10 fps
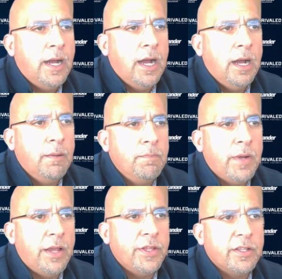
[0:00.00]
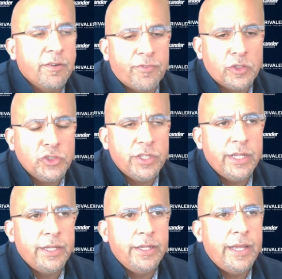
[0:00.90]
I think the first
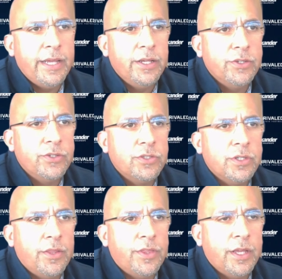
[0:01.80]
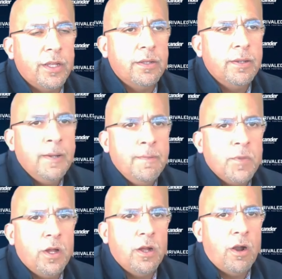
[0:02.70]
thing is, I think
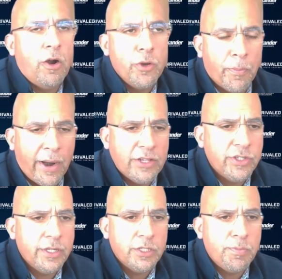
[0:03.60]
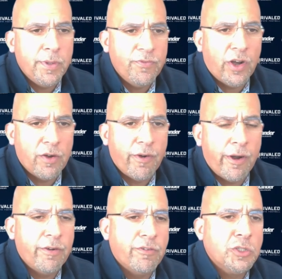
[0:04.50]
our new president has been very,
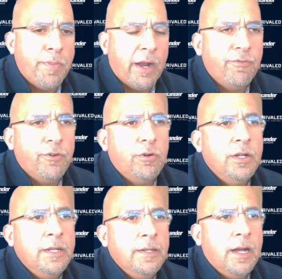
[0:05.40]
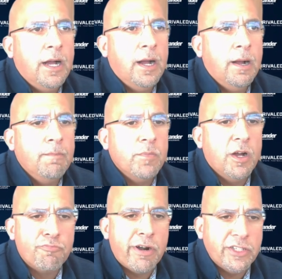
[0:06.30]
very respectful
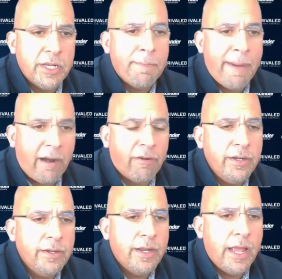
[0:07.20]
of President Barron,